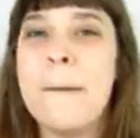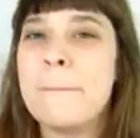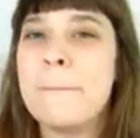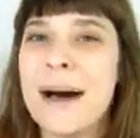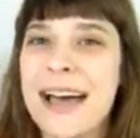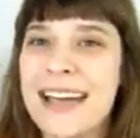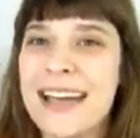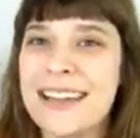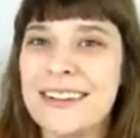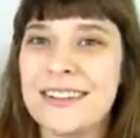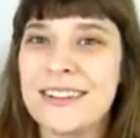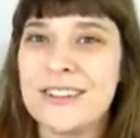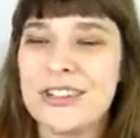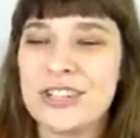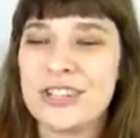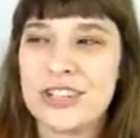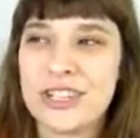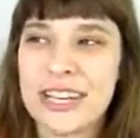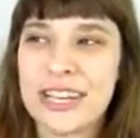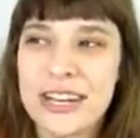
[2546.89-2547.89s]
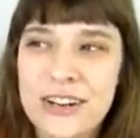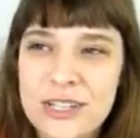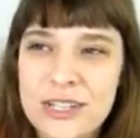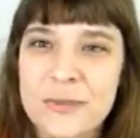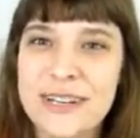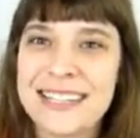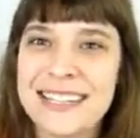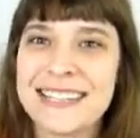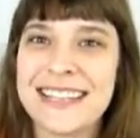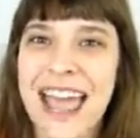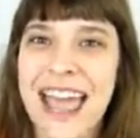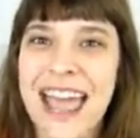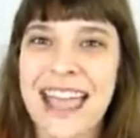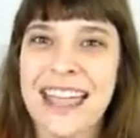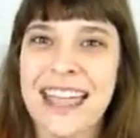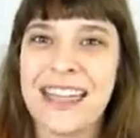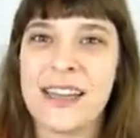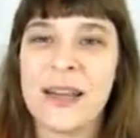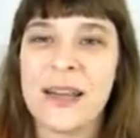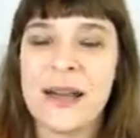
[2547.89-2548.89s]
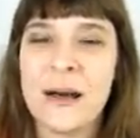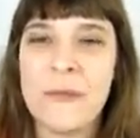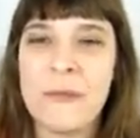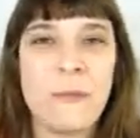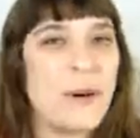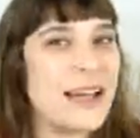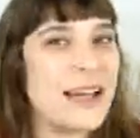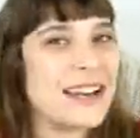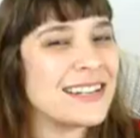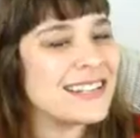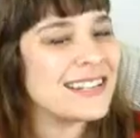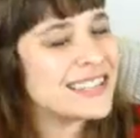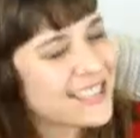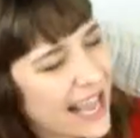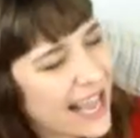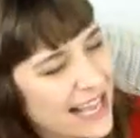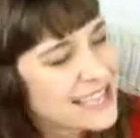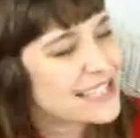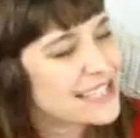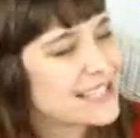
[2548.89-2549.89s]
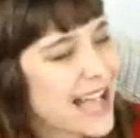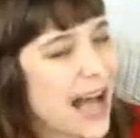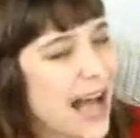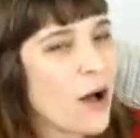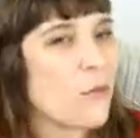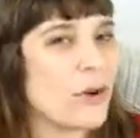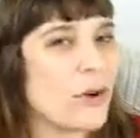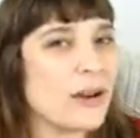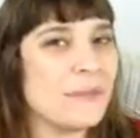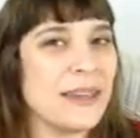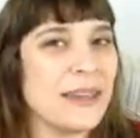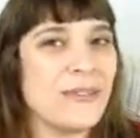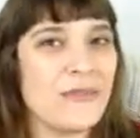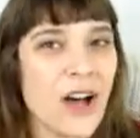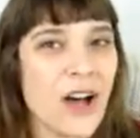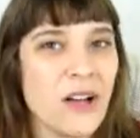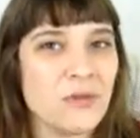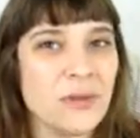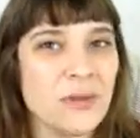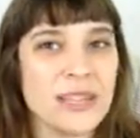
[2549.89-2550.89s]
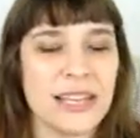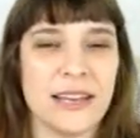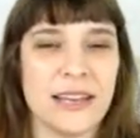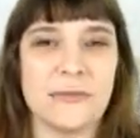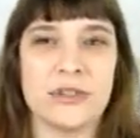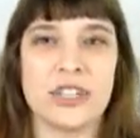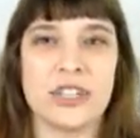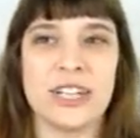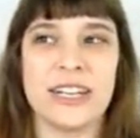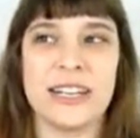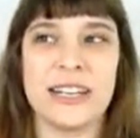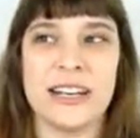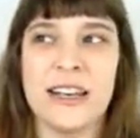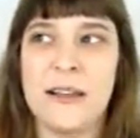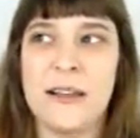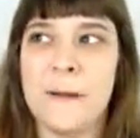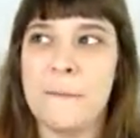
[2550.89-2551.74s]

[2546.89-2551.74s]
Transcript: But she hears what he's saying, but does not want to be involved with him. She